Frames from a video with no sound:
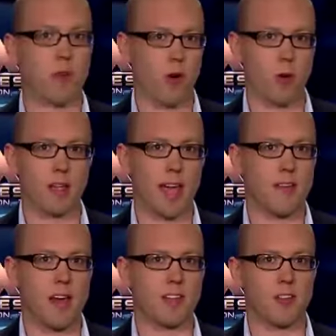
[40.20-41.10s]
401k
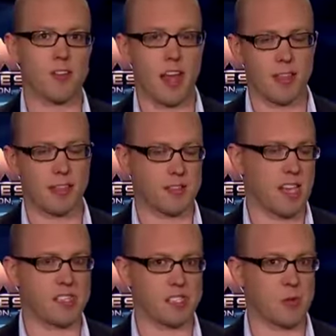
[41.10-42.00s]
investors, I think there's
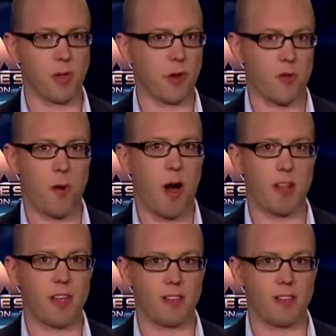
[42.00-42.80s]
lessons to be learned from all of these.